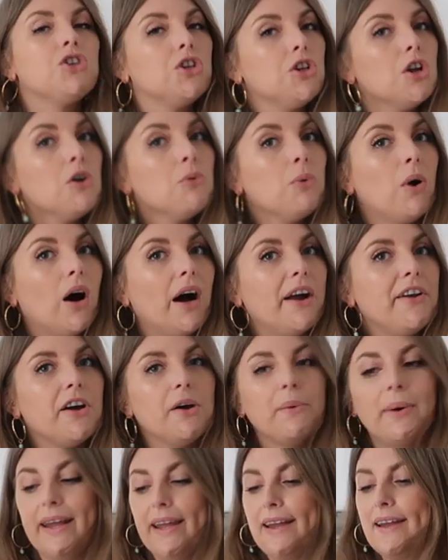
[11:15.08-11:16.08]
Do you know what? I
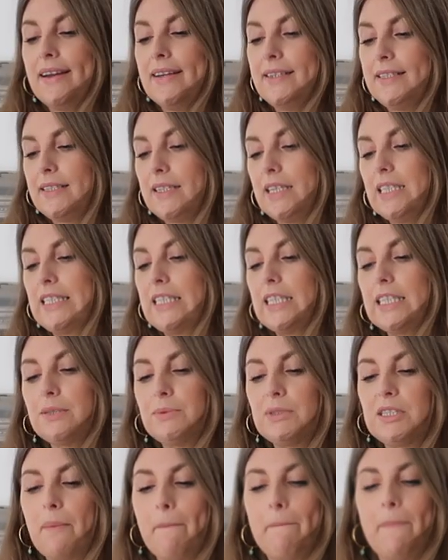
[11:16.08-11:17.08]
know what it is. It's because it
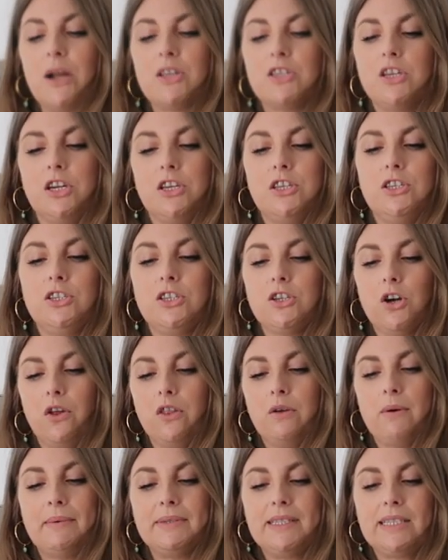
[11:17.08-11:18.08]
was unbuttoned
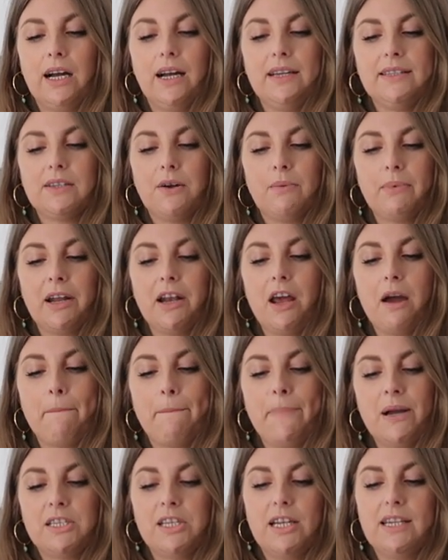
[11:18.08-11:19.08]
on the website. So I'm going to
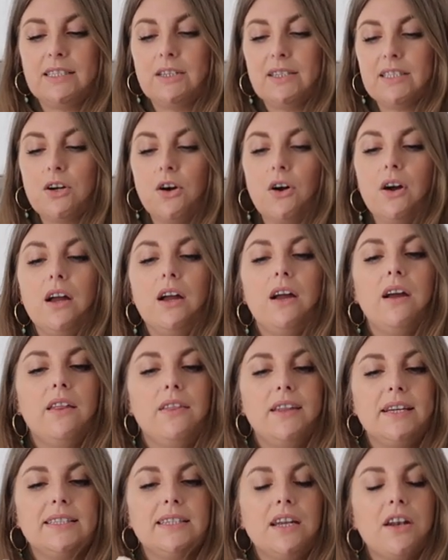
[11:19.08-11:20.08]
unbutton it. So it's got
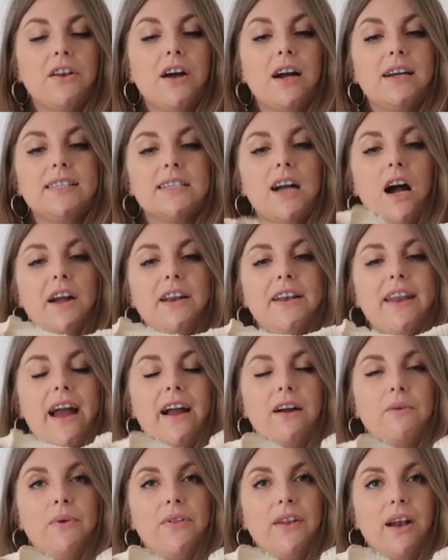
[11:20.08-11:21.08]
this nice high
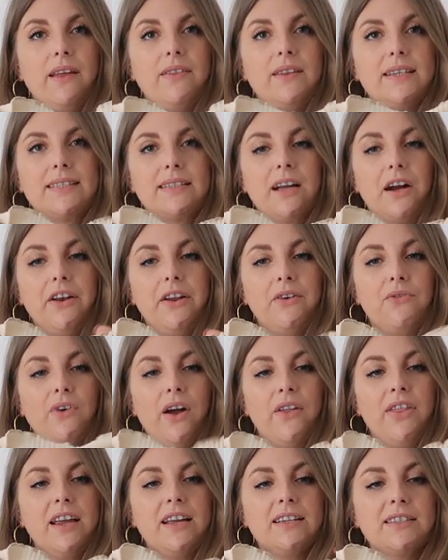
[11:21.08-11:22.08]
neck with like this kind of,
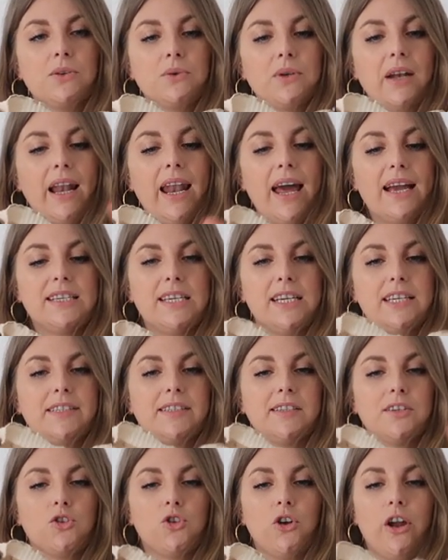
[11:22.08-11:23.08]
I think it's called a
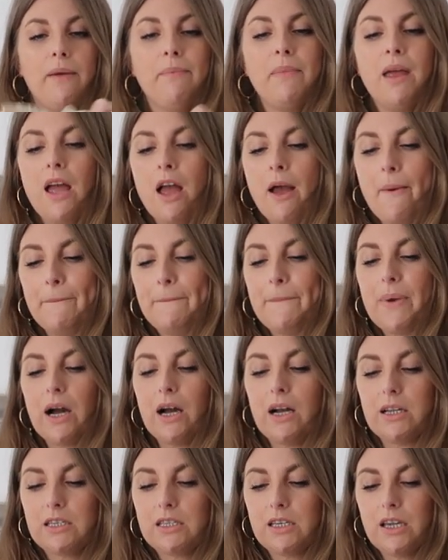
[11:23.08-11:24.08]
lettuce trim,
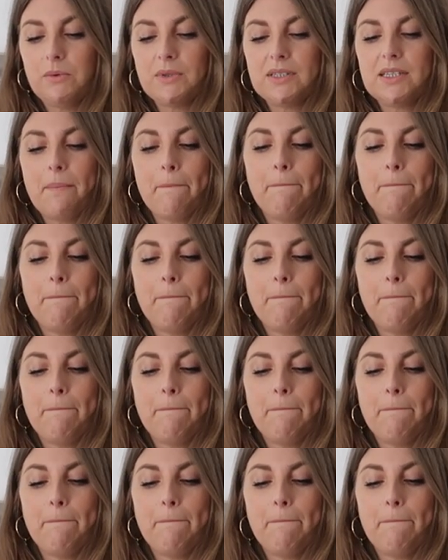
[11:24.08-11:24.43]
but it was